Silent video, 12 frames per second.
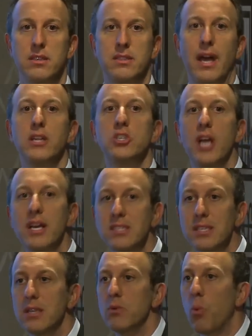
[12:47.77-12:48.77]

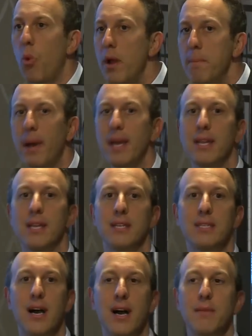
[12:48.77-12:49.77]
digested one bite at a
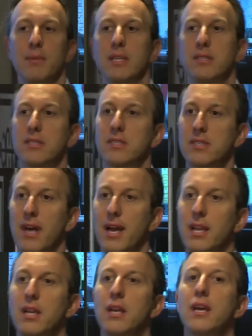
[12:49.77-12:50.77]
time into
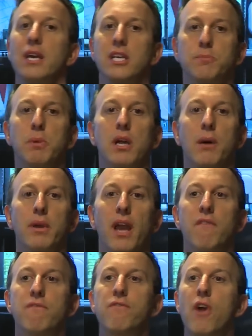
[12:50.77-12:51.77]
society is becoming
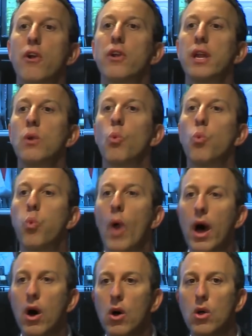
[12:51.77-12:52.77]
a very
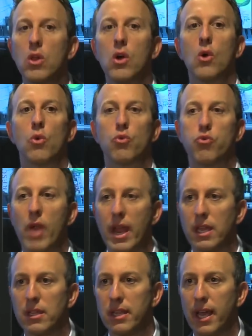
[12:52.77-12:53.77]

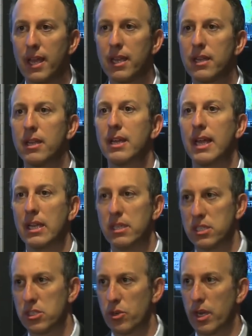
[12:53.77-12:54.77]
well-regulated
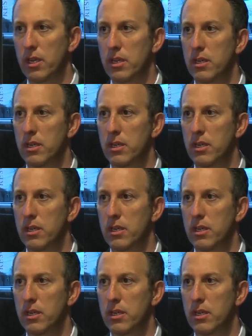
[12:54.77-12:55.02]
industry.